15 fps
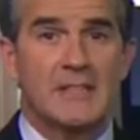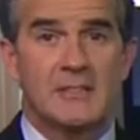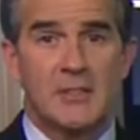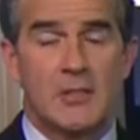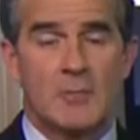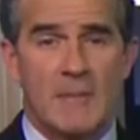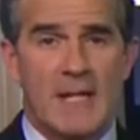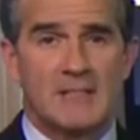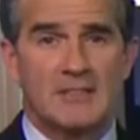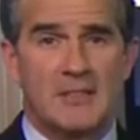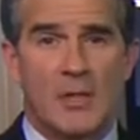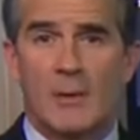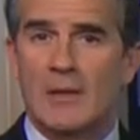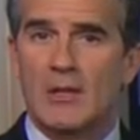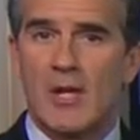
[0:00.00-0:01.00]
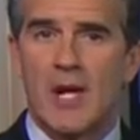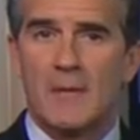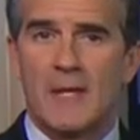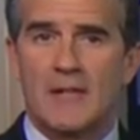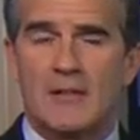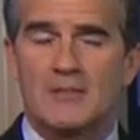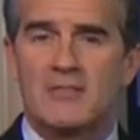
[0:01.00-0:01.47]
into New Mexico, and
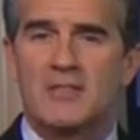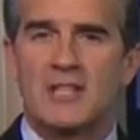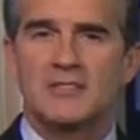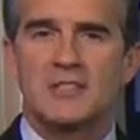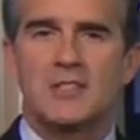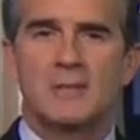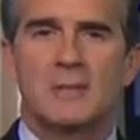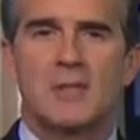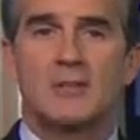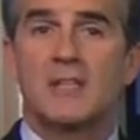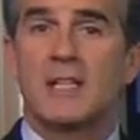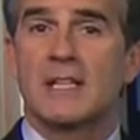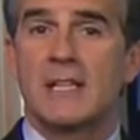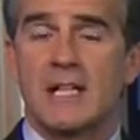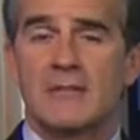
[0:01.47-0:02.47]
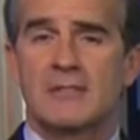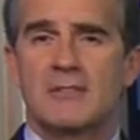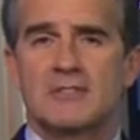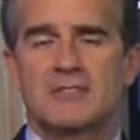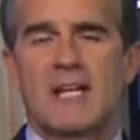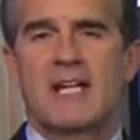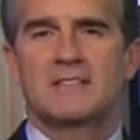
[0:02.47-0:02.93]
lawmakers just sent a bill to the
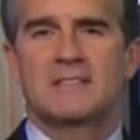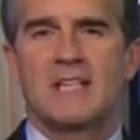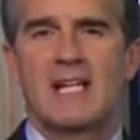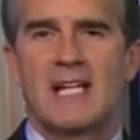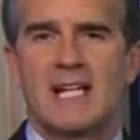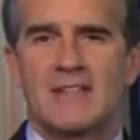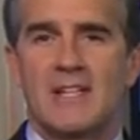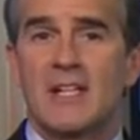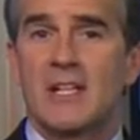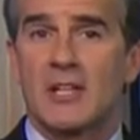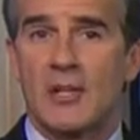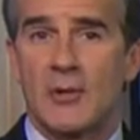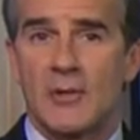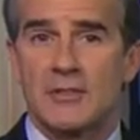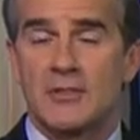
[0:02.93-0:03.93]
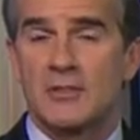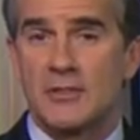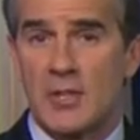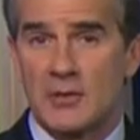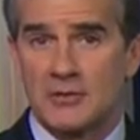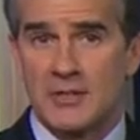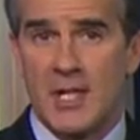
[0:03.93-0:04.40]
governor's desk that encourages
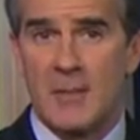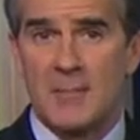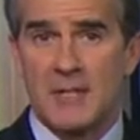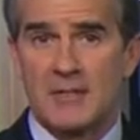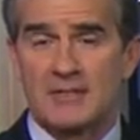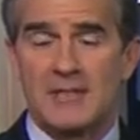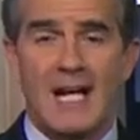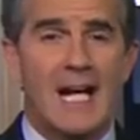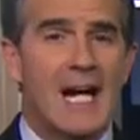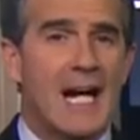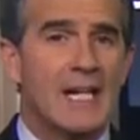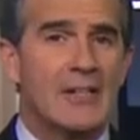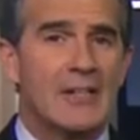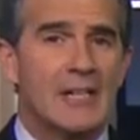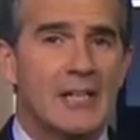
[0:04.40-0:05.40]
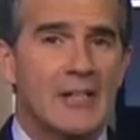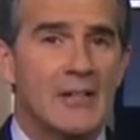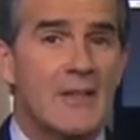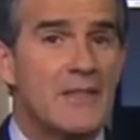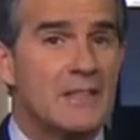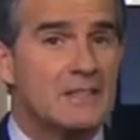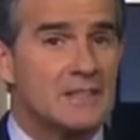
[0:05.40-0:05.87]
those companies to hire here
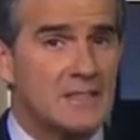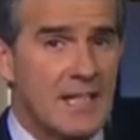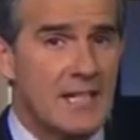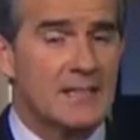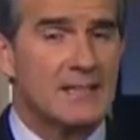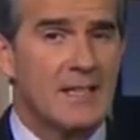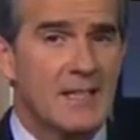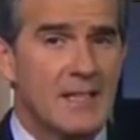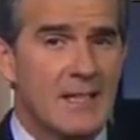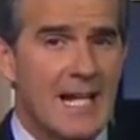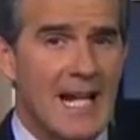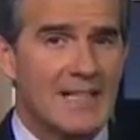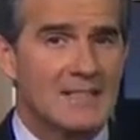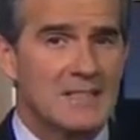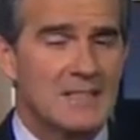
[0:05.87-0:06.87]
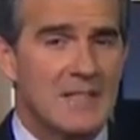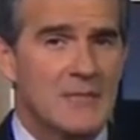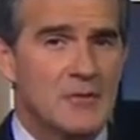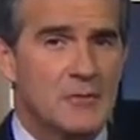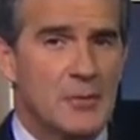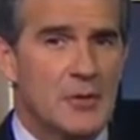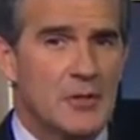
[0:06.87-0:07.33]
in the state. Action
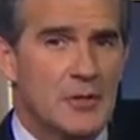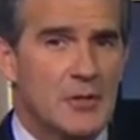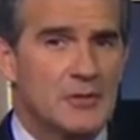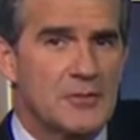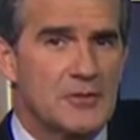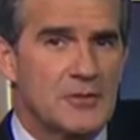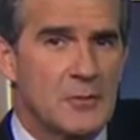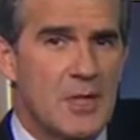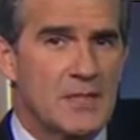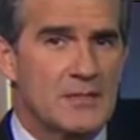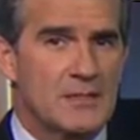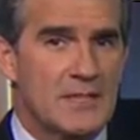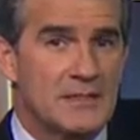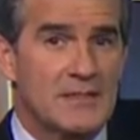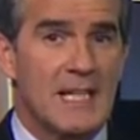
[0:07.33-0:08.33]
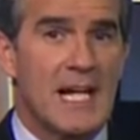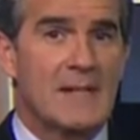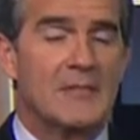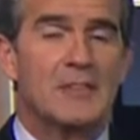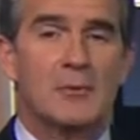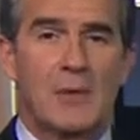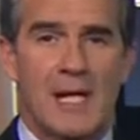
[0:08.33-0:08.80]
seven News reporter Kirsten Swanson is
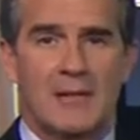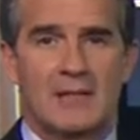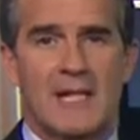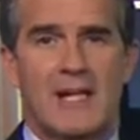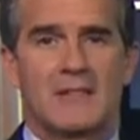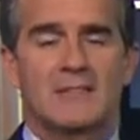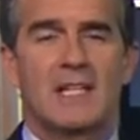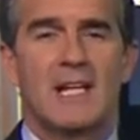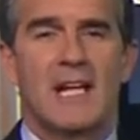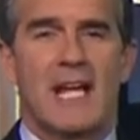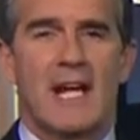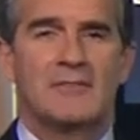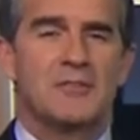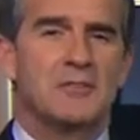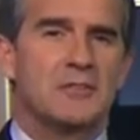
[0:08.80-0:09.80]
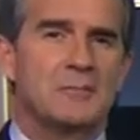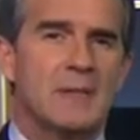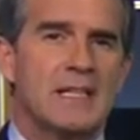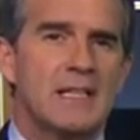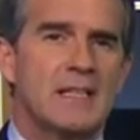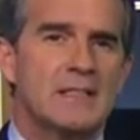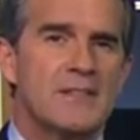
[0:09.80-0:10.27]
live at the Roundhouse after
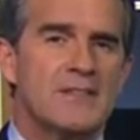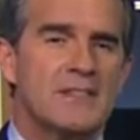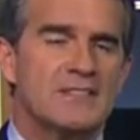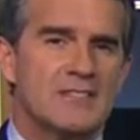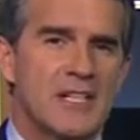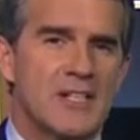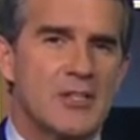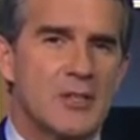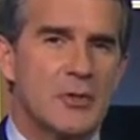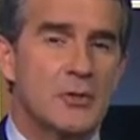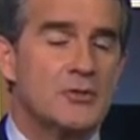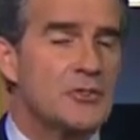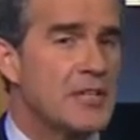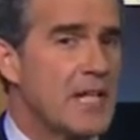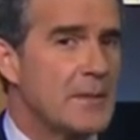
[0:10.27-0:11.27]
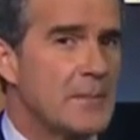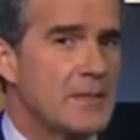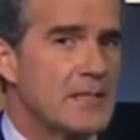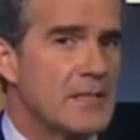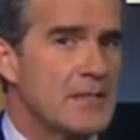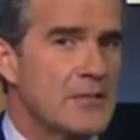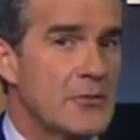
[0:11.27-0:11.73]
speaking to the senator who
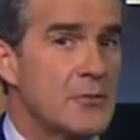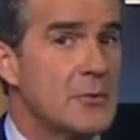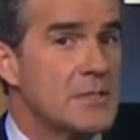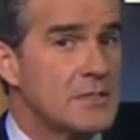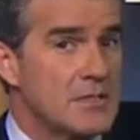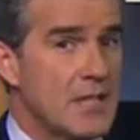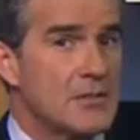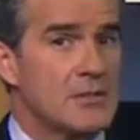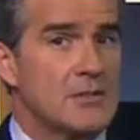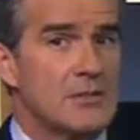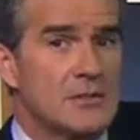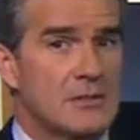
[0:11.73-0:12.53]
championed it through the session.